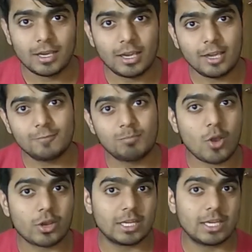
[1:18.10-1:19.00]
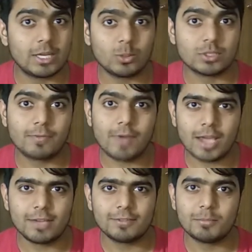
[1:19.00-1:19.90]
If pocket equals
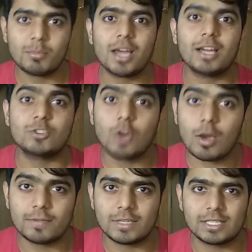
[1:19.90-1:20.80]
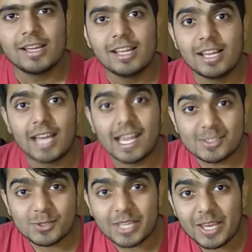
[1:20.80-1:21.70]
5, buy a toffee. As you
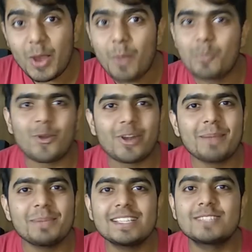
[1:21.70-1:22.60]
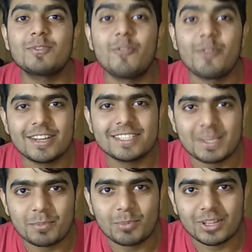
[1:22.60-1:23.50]
see, programming is very
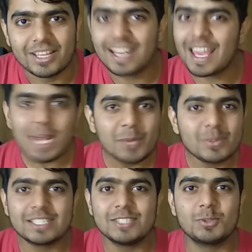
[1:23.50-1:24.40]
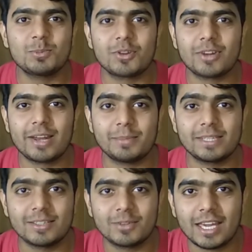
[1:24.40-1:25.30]
simple and anyone can do programming,
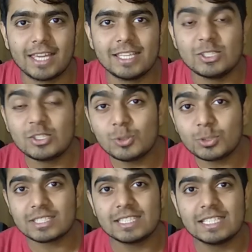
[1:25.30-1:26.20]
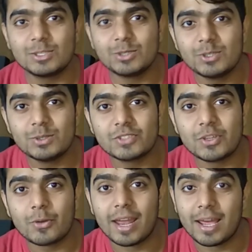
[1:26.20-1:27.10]
okay? You just need to use your
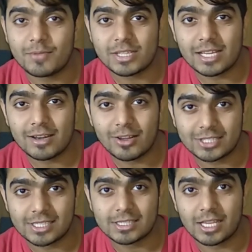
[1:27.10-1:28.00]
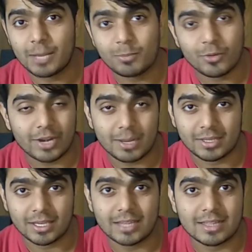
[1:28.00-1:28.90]
everyday logics in programming,
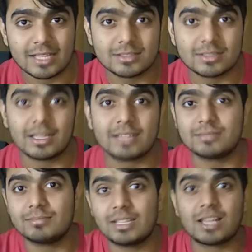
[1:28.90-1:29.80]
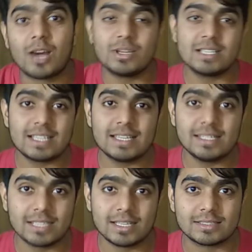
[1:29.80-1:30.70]
and that's how easy it
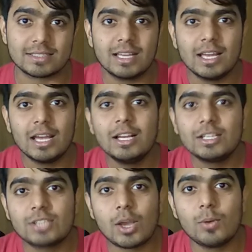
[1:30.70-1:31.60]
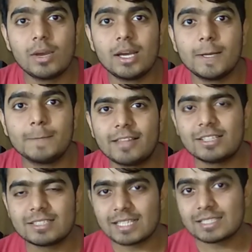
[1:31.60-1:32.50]
is. So this
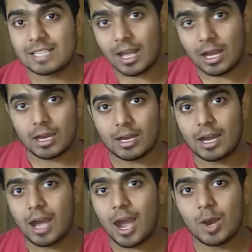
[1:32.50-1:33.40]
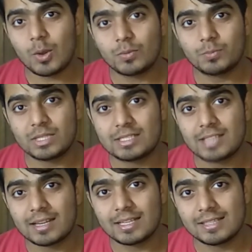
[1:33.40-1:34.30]
is how we
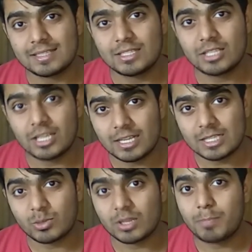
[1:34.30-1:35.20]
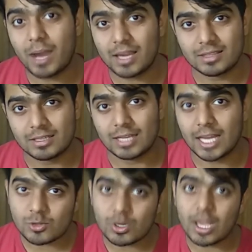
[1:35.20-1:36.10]
started this series with Python.
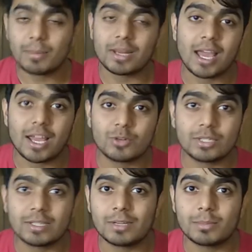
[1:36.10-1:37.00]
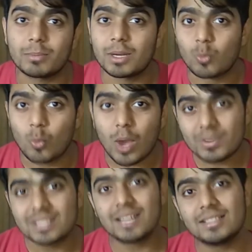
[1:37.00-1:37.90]
Actually, I'm an Android developer, but why we
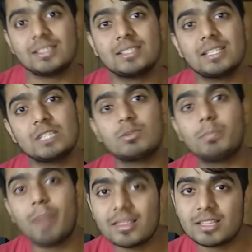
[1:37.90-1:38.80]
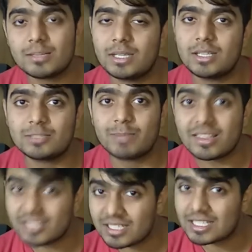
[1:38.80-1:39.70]
started this series with Python? Because Python
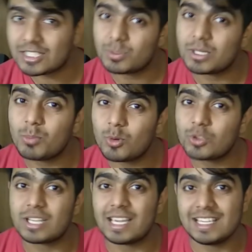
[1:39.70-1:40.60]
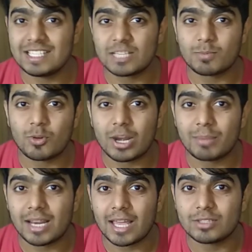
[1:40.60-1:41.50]
is said to be the most easiest programming
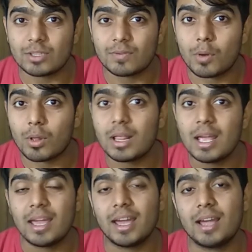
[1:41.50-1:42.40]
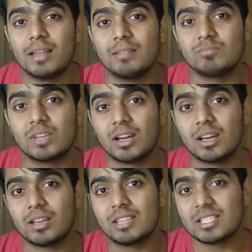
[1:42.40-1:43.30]
language of all, and
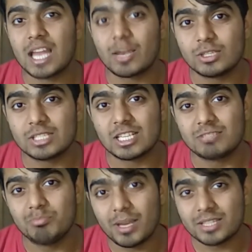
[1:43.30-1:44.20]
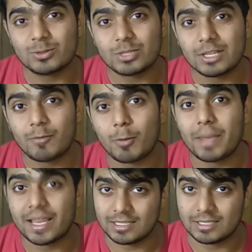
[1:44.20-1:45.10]
this language is best suited for
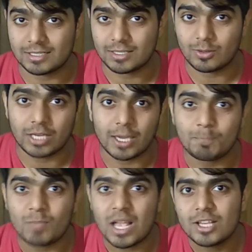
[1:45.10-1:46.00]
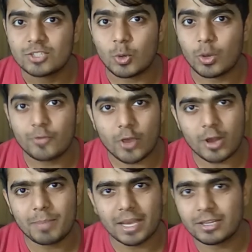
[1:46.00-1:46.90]
beginners. Okay, so if you are a
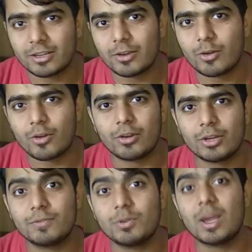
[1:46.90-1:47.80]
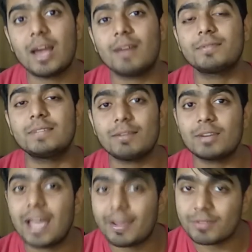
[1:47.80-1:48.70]
beginner or if you have never
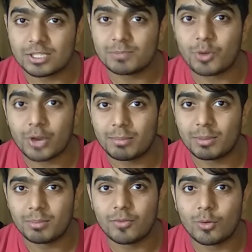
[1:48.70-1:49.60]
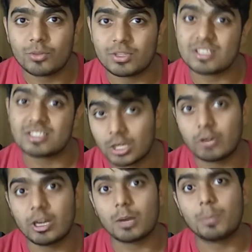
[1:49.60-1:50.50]
ever done programming before, this is a
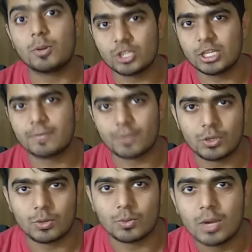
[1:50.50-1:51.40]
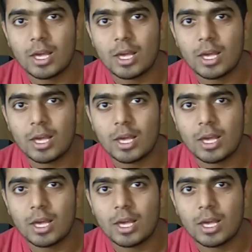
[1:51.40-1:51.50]
great opportunity for you.